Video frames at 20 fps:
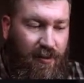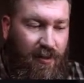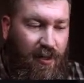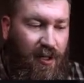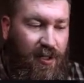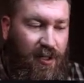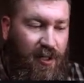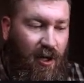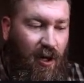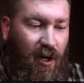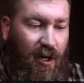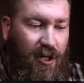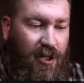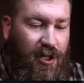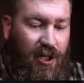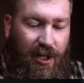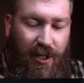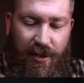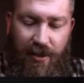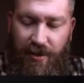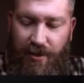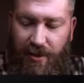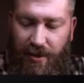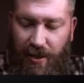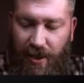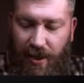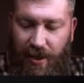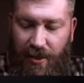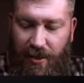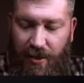astonishing
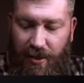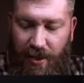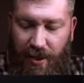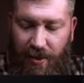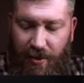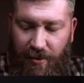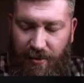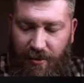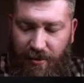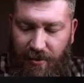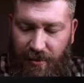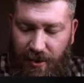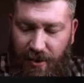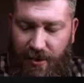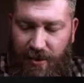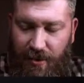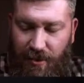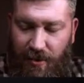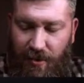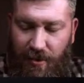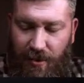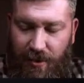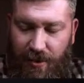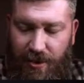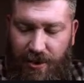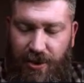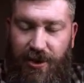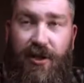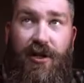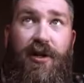that they're this
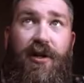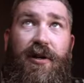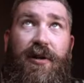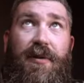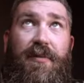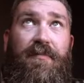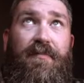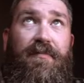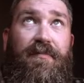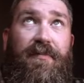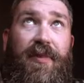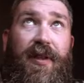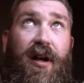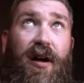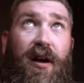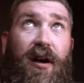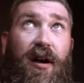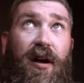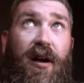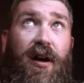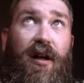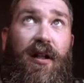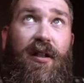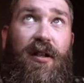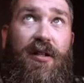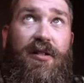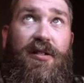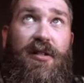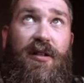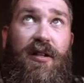large.
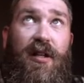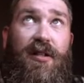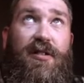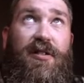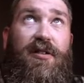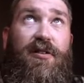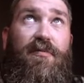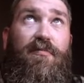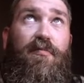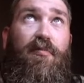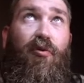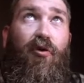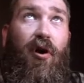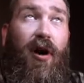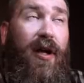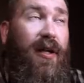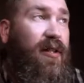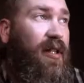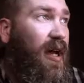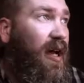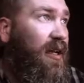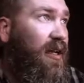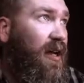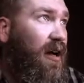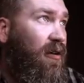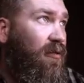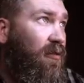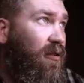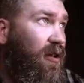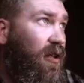Let's break that
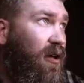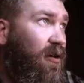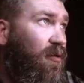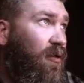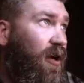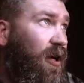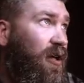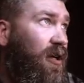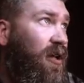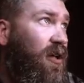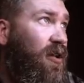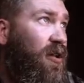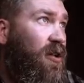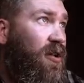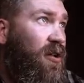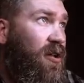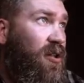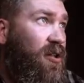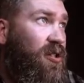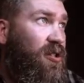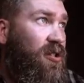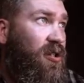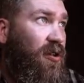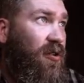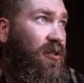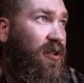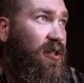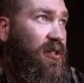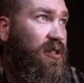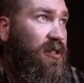down really quick. So
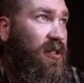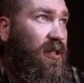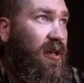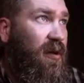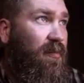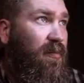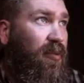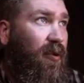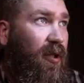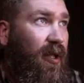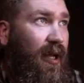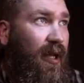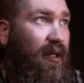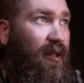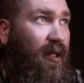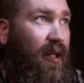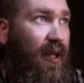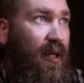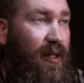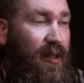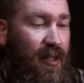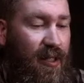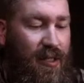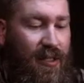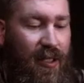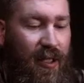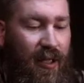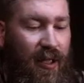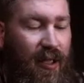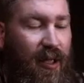this blade length
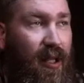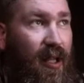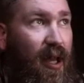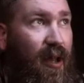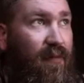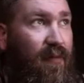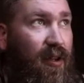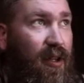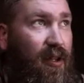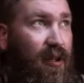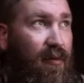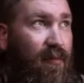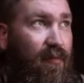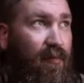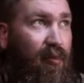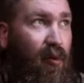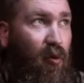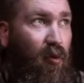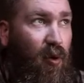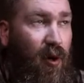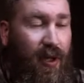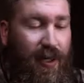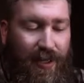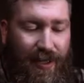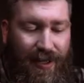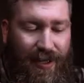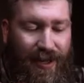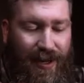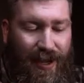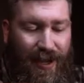is
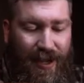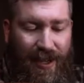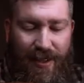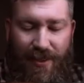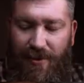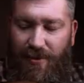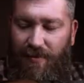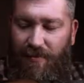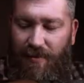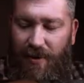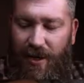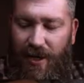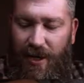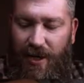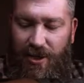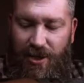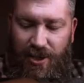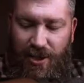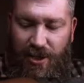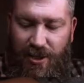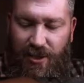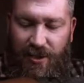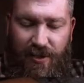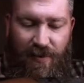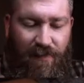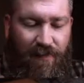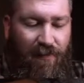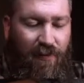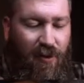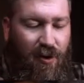11.93 inches
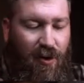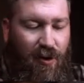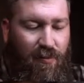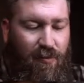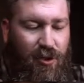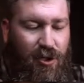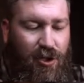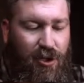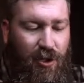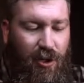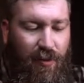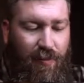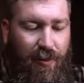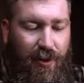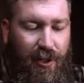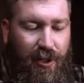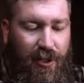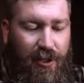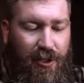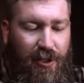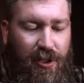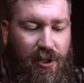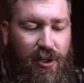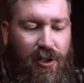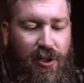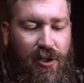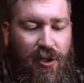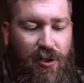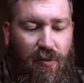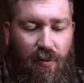from sharpening
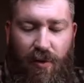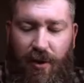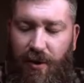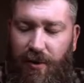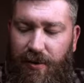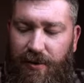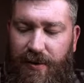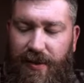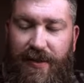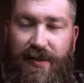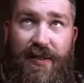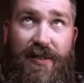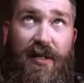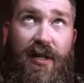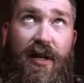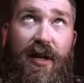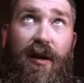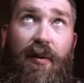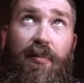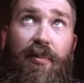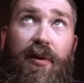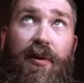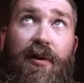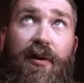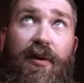choil to tip.